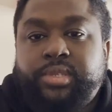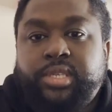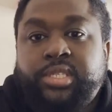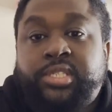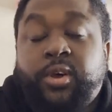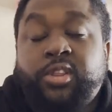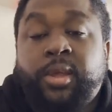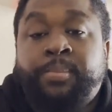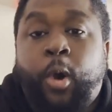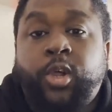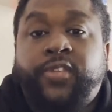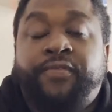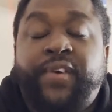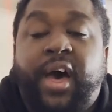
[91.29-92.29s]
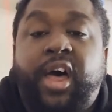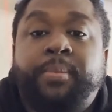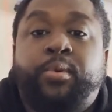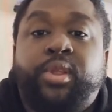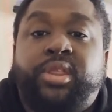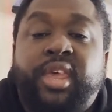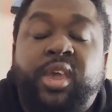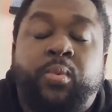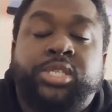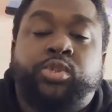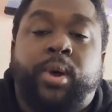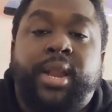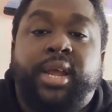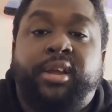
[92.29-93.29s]
So the most valuable thing when
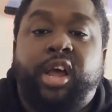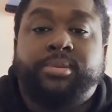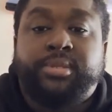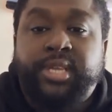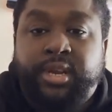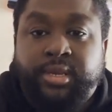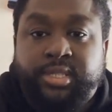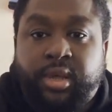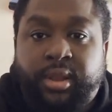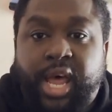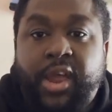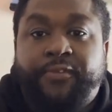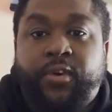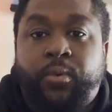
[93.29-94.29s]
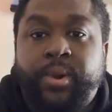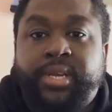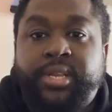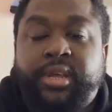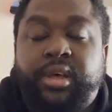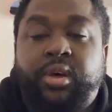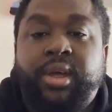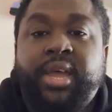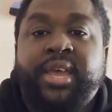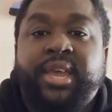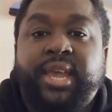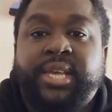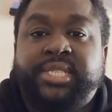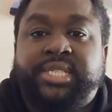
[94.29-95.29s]
trying to cop sneakers online for retail
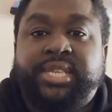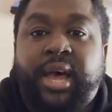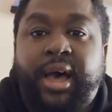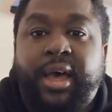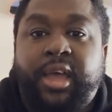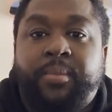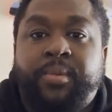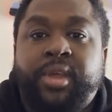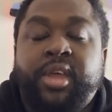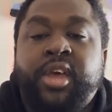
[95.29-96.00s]
is time.